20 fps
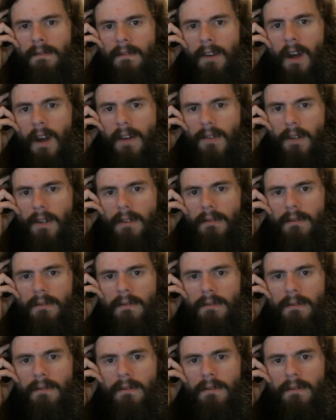cover,
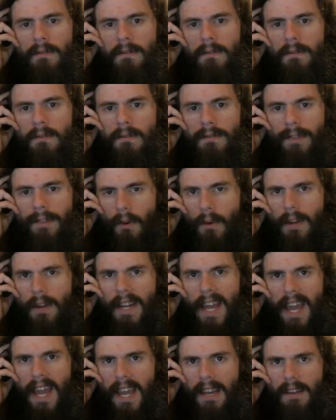
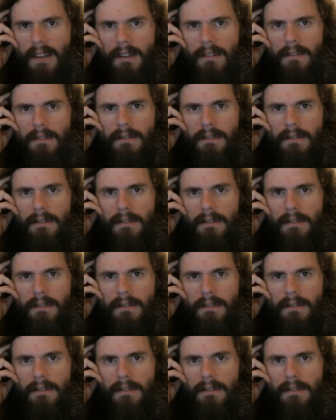foreign aid,